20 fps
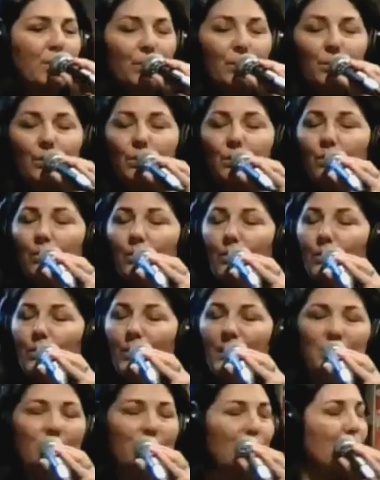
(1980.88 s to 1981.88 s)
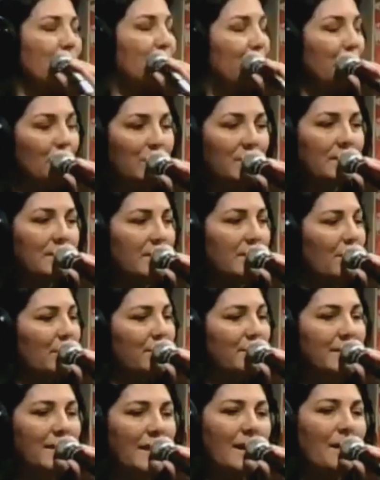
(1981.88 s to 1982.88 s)
No, I don't do this
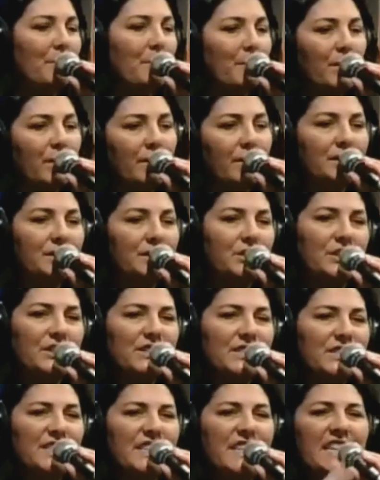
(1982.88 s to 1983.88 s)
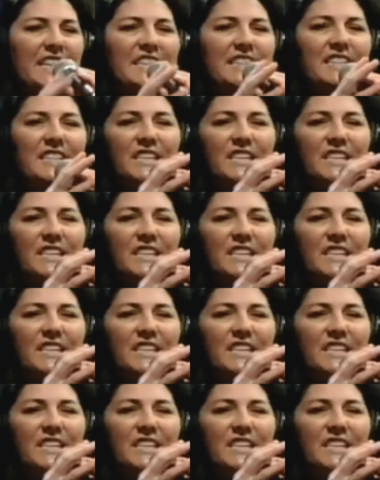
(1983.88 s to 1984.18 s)
all the time, but I just need